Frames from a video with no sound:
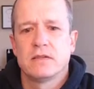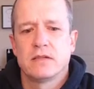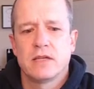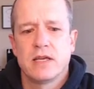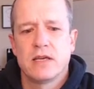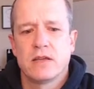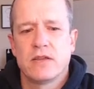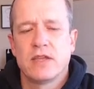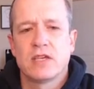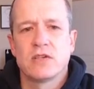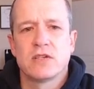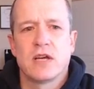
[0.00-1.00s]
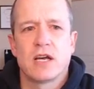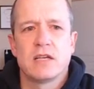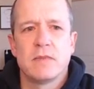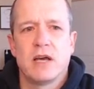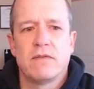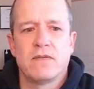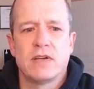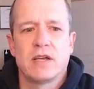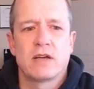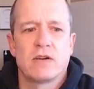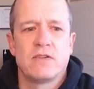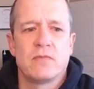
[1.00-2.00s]
Okay, other things you talked about for
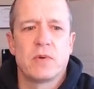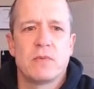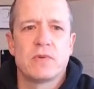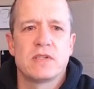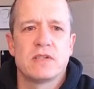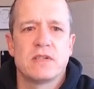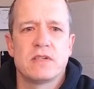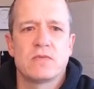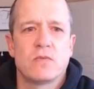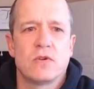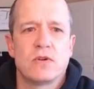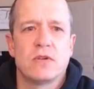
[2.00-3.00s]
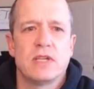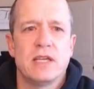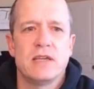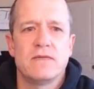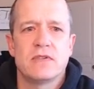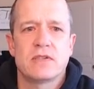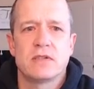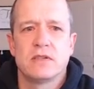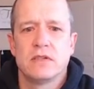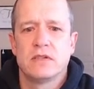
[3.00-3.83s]
decorative purposes were leaves.